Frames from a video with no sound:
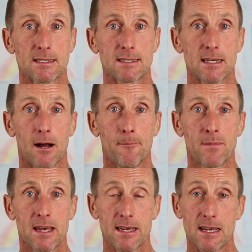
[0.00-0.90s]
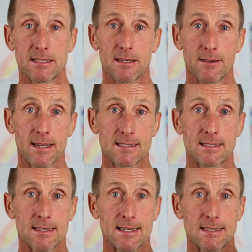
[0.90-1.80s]
But yeah, so
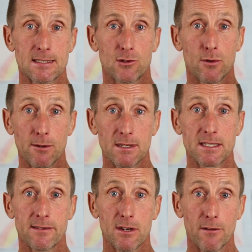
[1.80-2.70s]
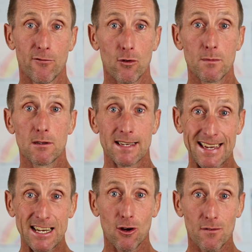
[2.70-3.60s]
that's 21-17 4mm
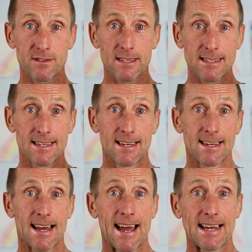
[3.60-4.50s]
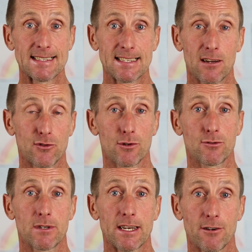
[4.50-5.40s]
again offset, and
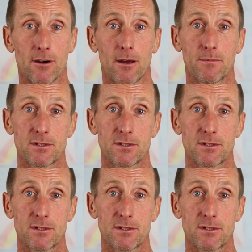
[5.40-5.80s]
280 grams.